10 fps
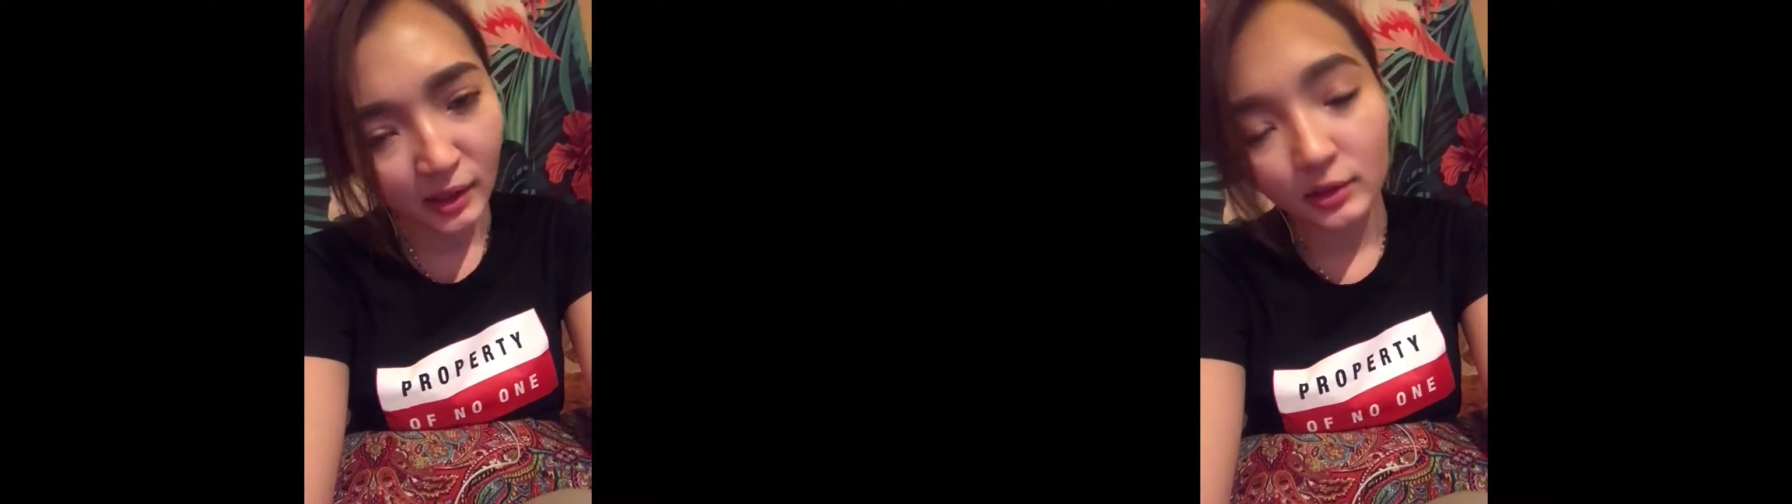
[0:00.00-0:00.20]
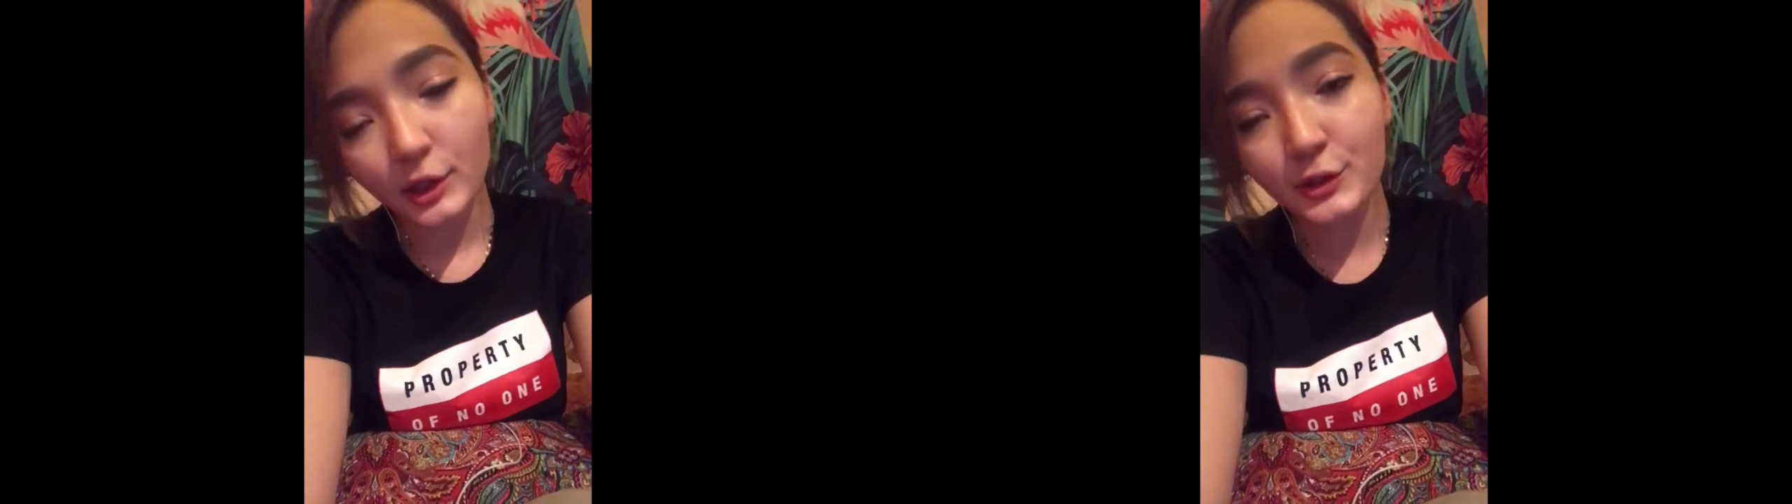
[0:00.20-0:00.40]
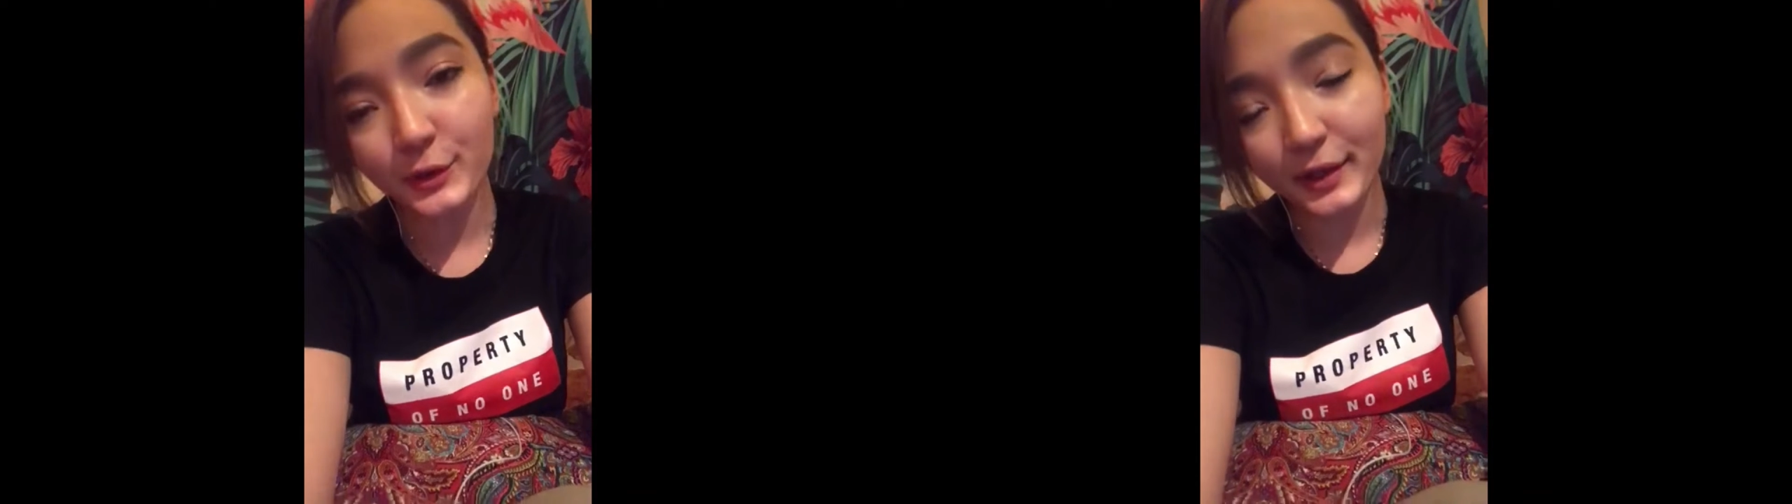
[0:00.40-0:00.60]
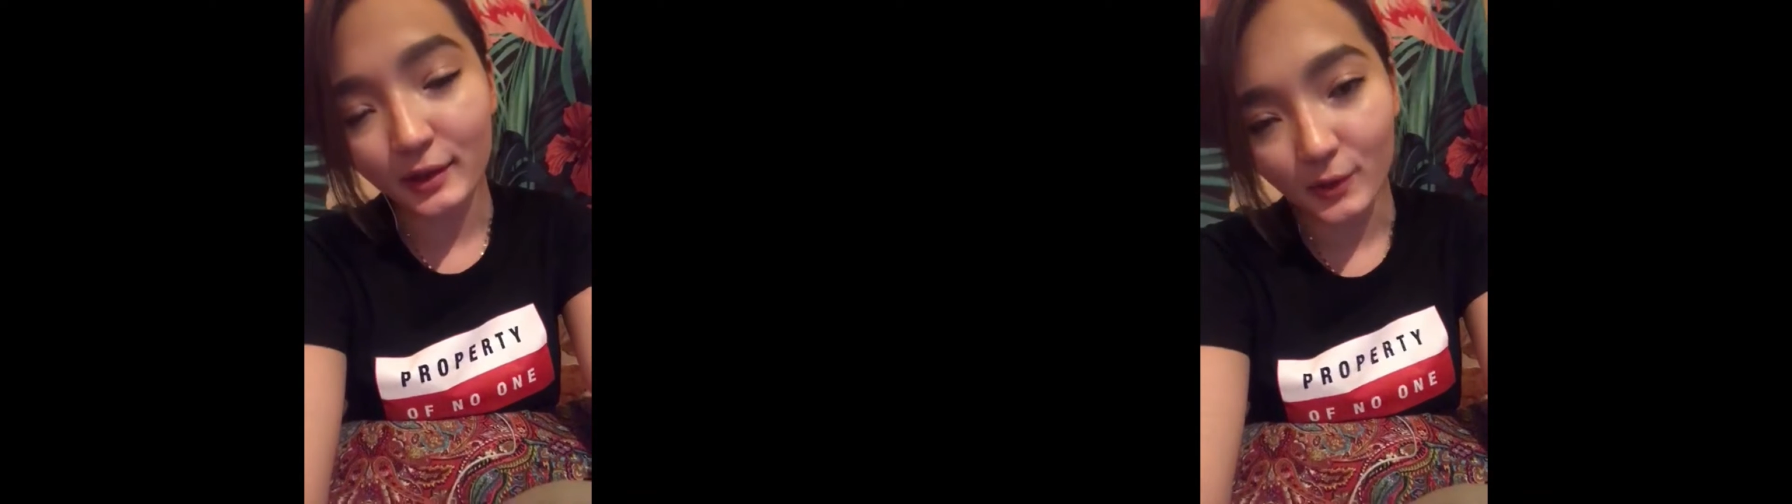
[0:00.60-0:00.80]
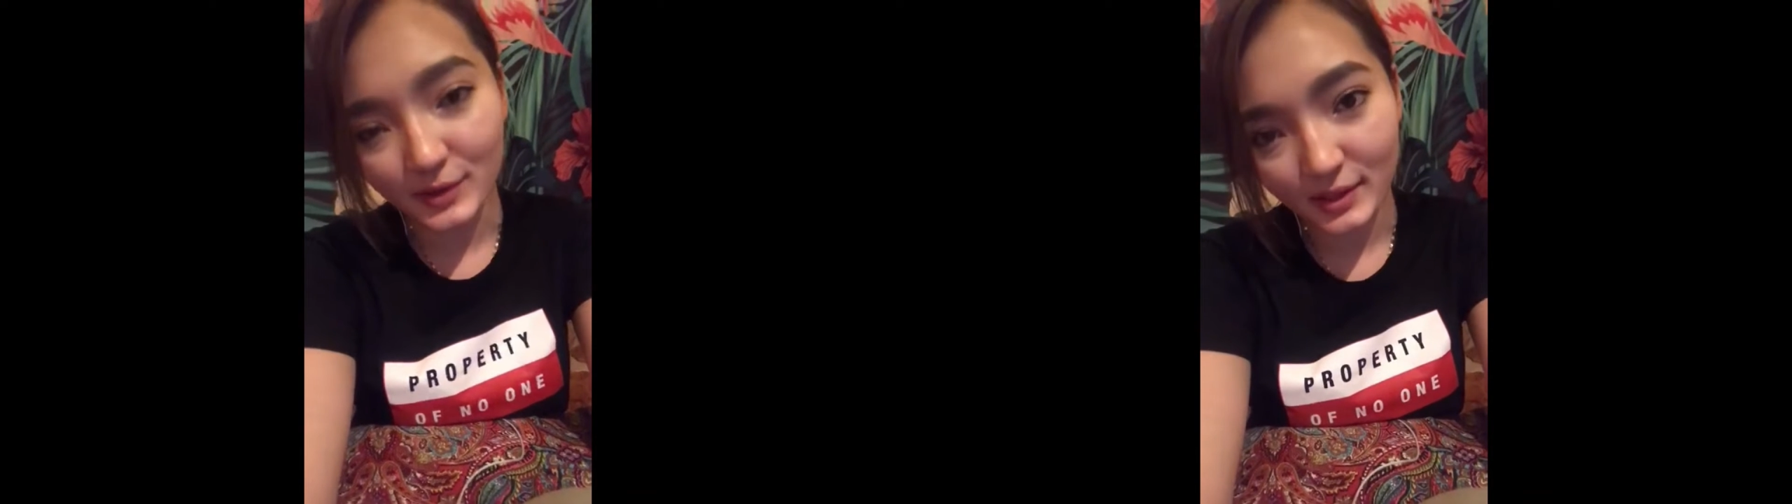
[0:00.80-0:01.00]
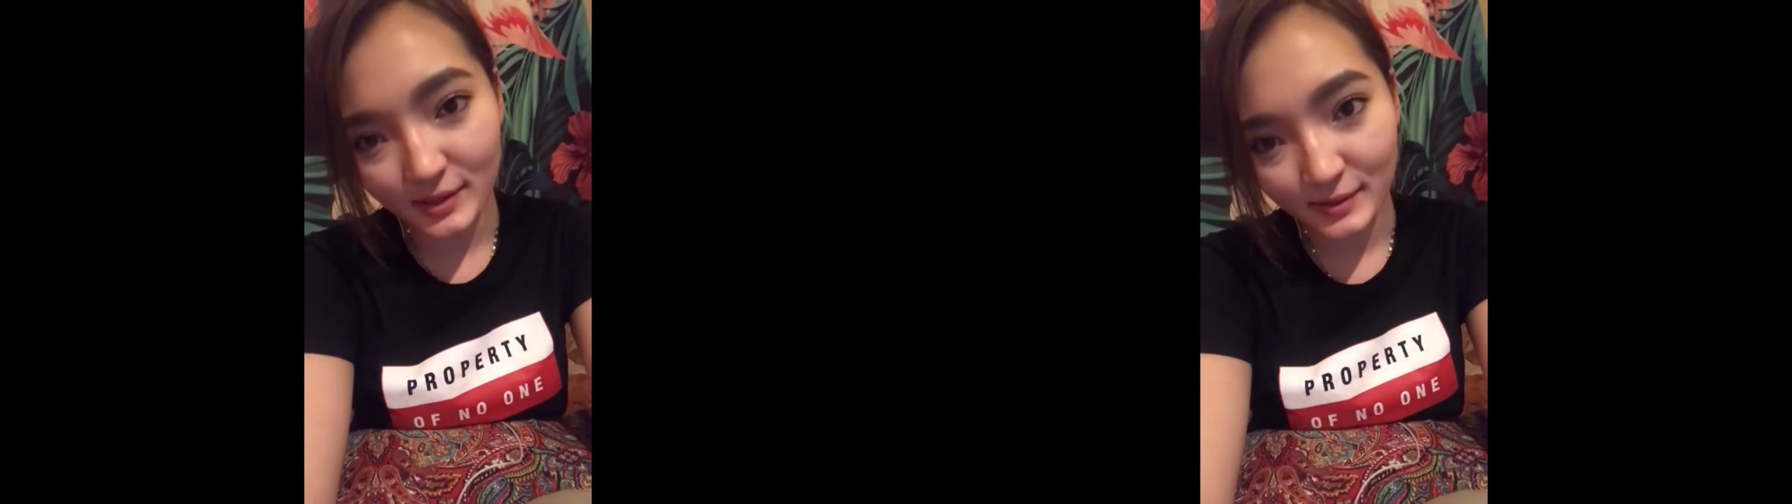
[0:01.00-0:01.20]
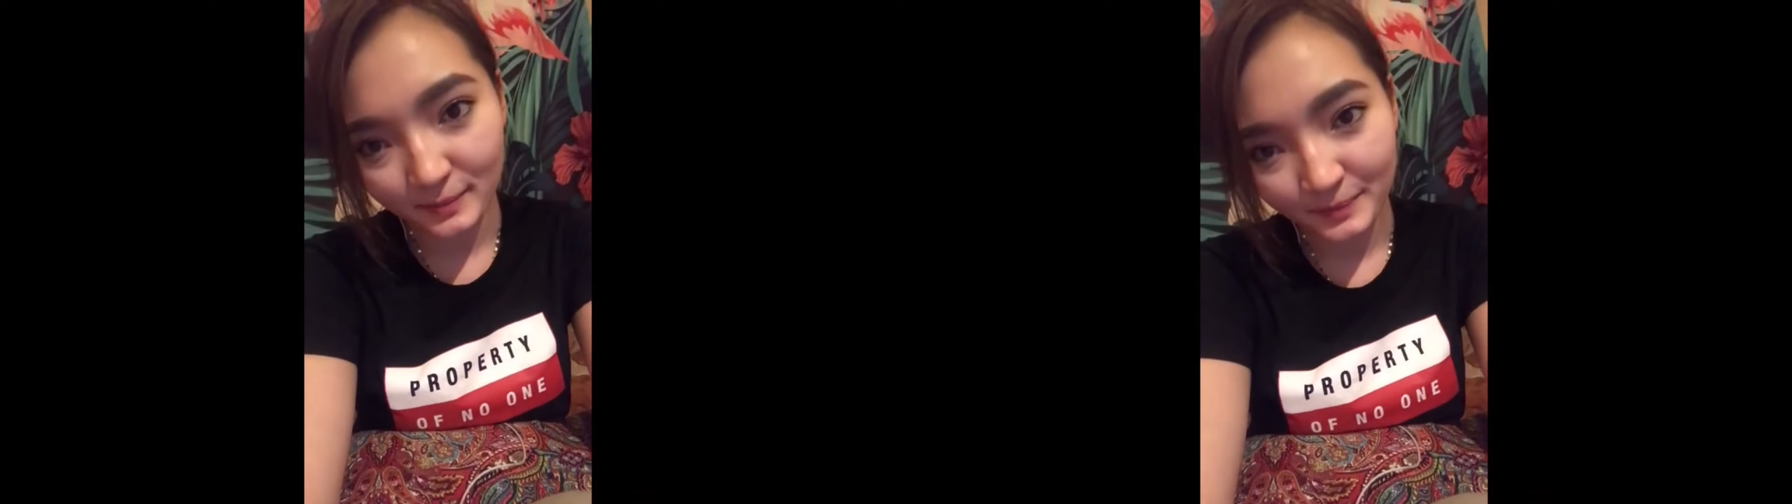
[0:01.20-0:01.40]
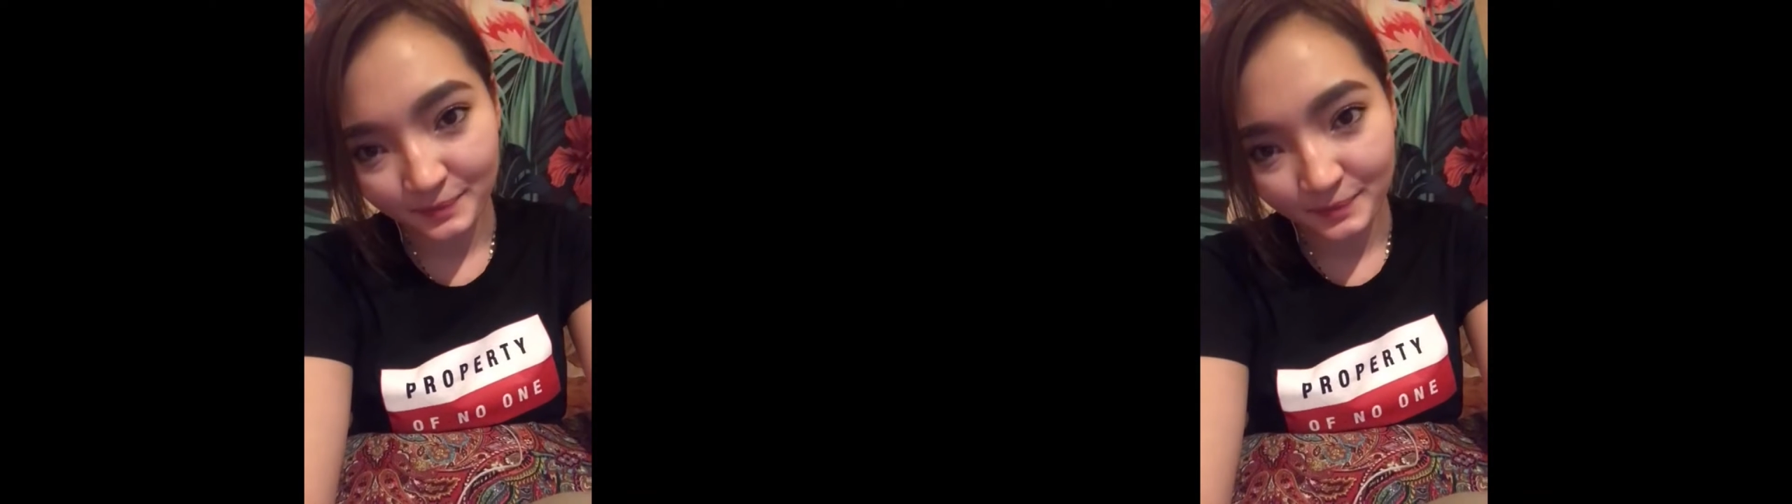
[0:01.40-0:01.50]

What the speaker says: luxury clothes,